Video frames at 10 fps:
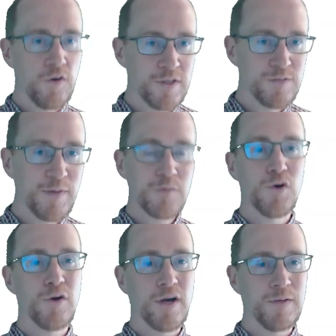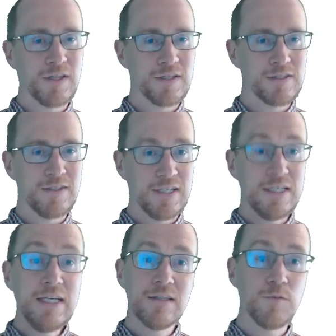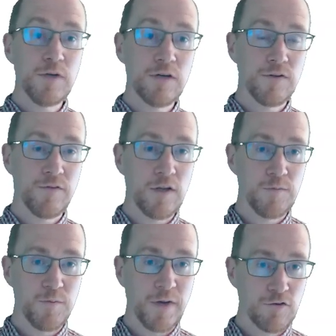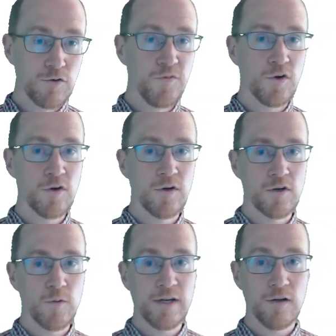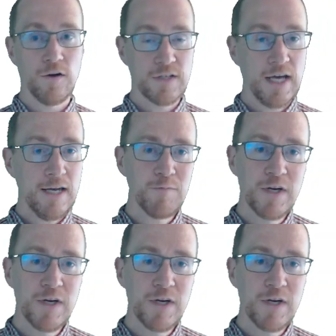metaprogramming. That's the technique that we have developed in my group for quite a long time,